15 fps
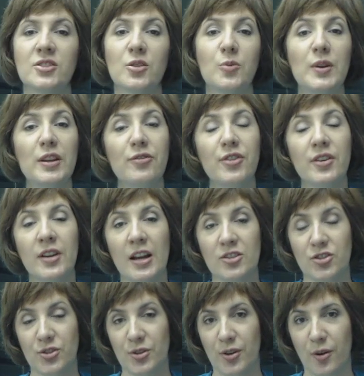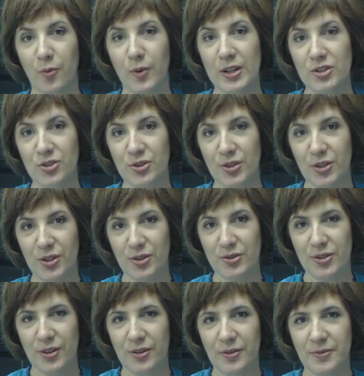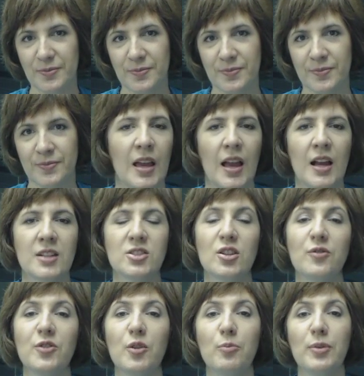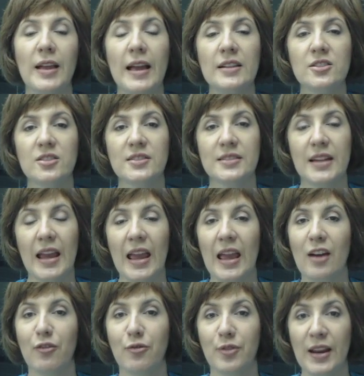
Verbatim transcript: So what if you're not sure? What should you do? So if you plan to stay a